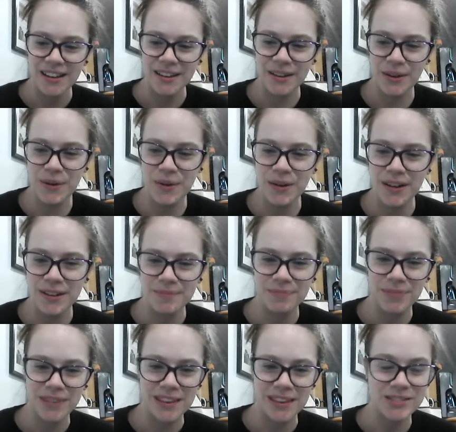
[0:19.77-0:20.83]
Cool.
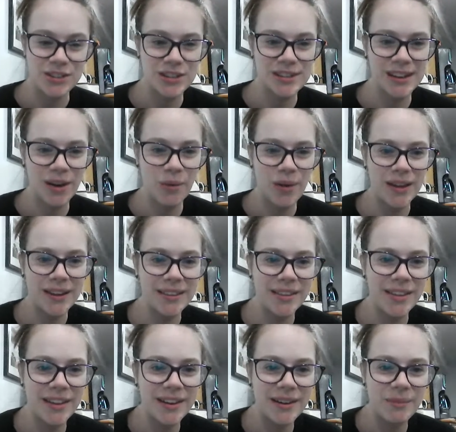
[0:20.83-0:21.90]
Just going to wait a
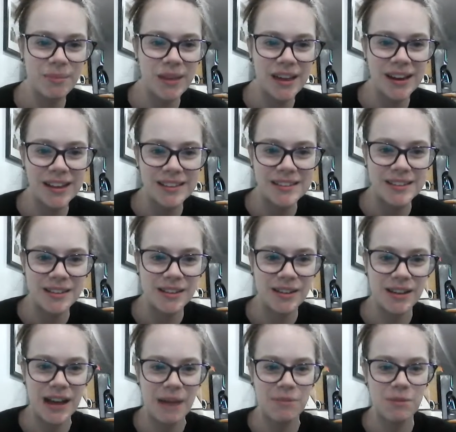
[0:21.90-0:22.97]
little bit until a
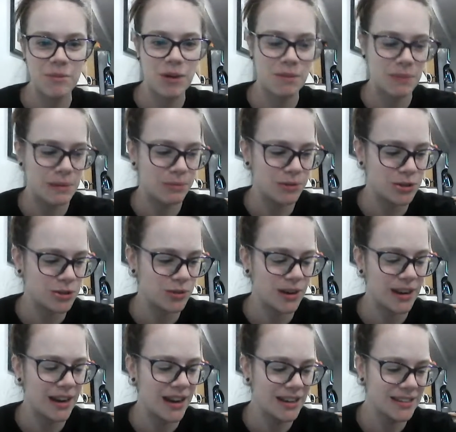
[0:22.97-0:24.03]
couple more people join
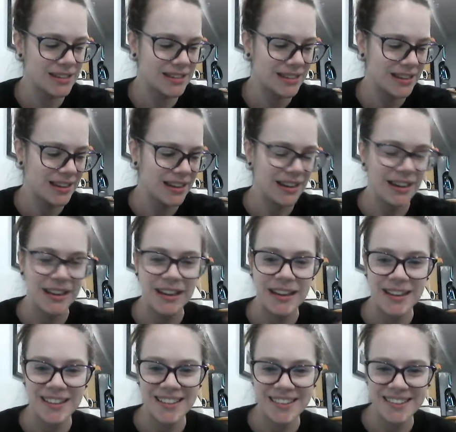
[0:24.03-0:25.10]
us.
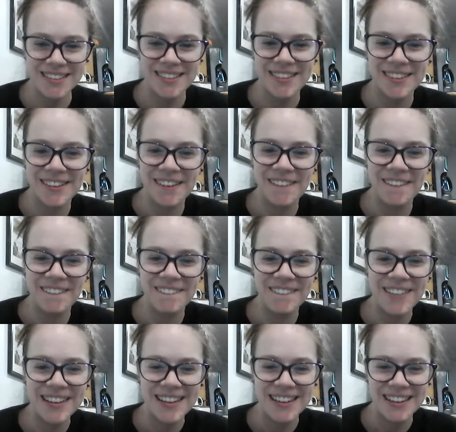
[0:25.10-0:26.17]
So
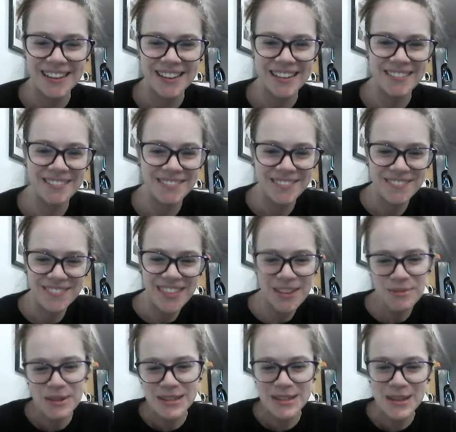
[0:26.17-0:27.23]

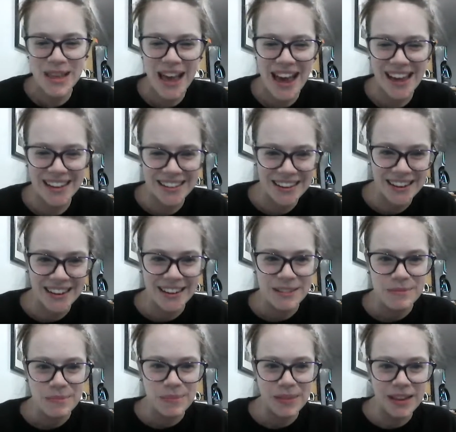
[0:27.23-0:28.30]
we'll do that.
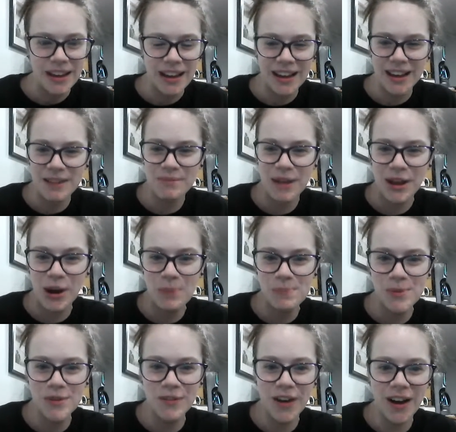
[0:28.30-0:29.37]
I hope
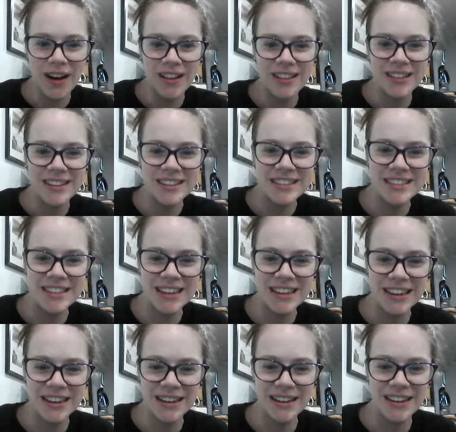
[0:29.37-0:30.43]
you've all
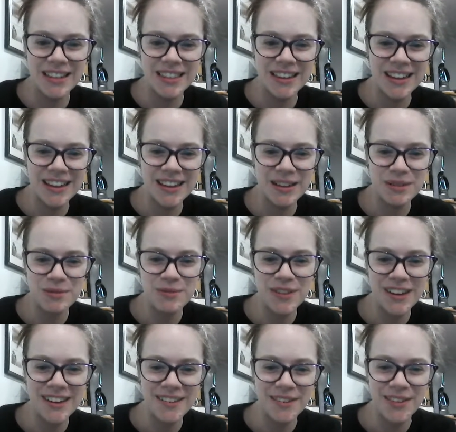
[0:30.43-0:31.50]
seen the
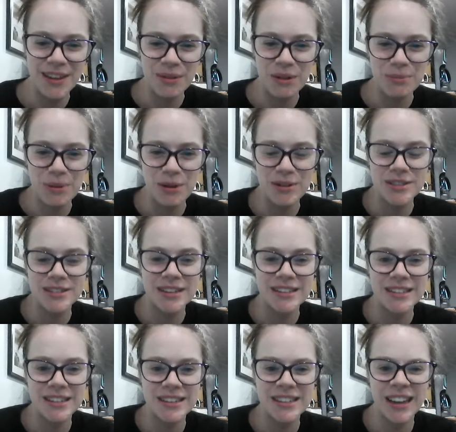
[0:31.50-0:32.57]
video that we posted
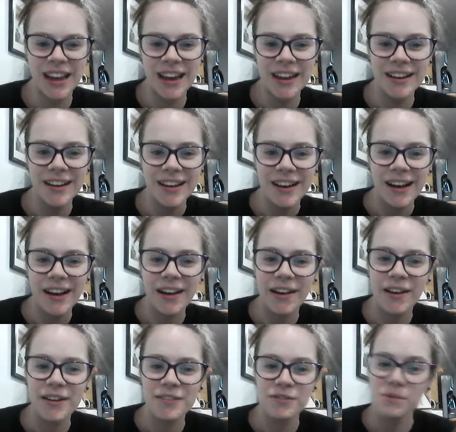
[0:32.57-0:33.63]
today
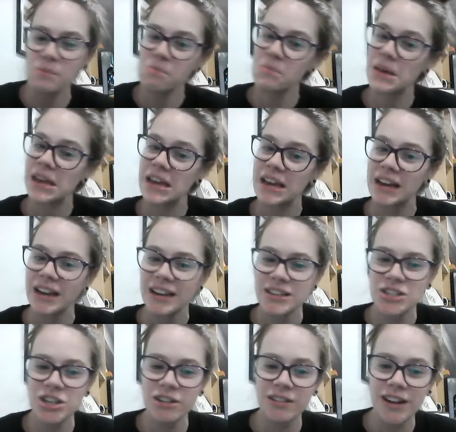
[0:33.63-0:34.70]
of me,
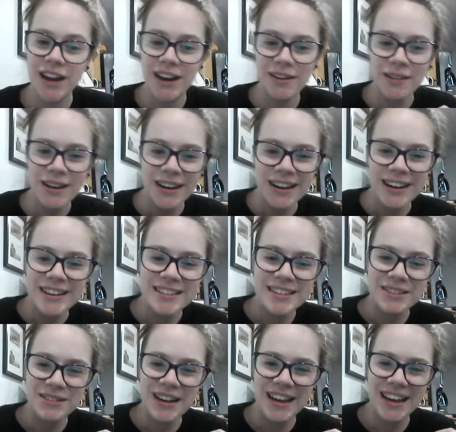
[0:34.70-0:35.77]
Cheerio,
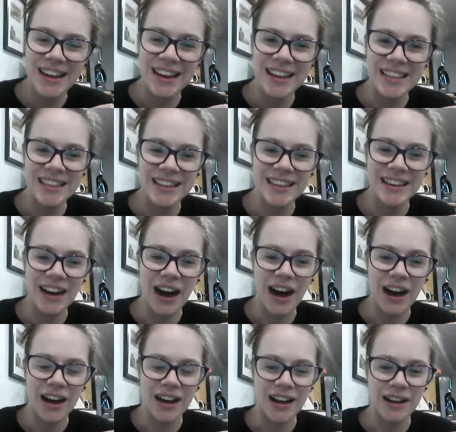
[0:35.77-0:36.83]
doing the
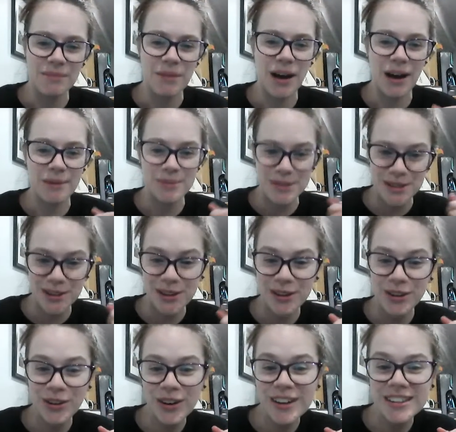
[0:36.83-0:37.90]
obstacle
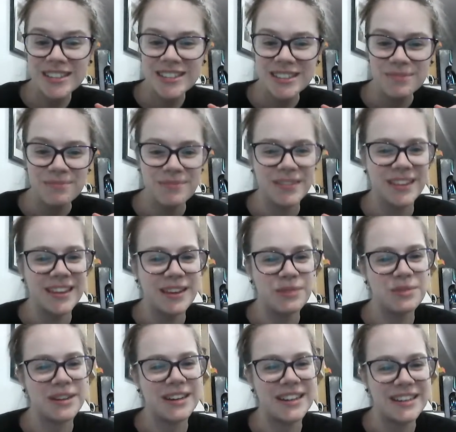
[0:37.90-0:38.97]
course.
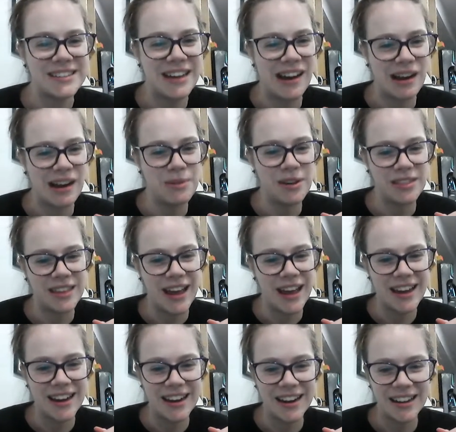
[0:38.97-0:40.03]
We're going to talk about
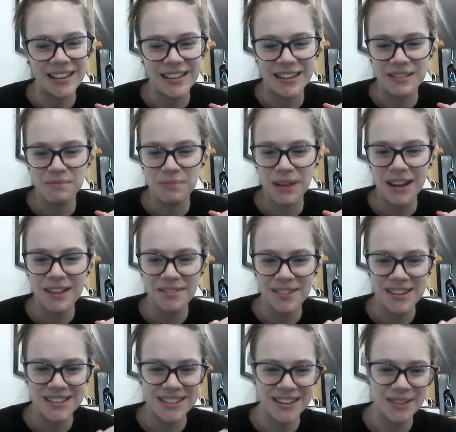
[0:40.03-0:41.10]
that in a little bit. We're
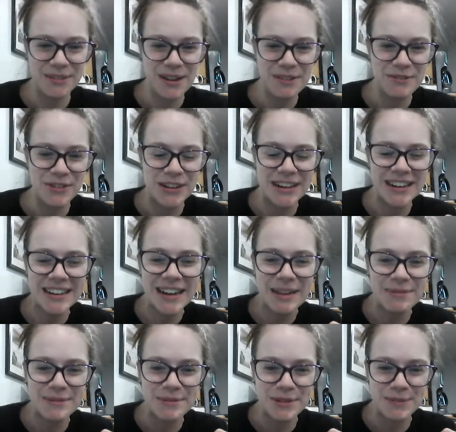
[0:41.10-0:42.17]
just going to wait for a
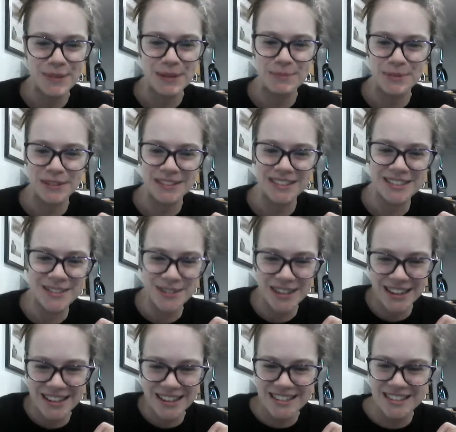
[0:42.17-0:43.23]
couple more people to
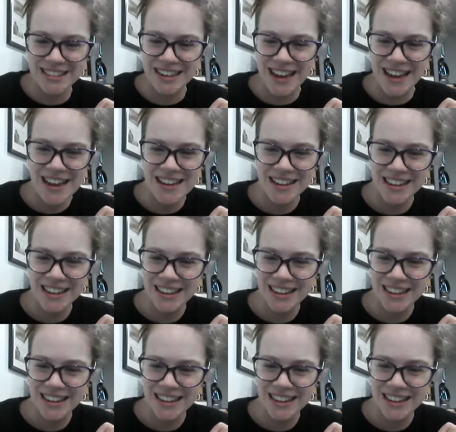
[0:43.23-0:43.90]
join us today.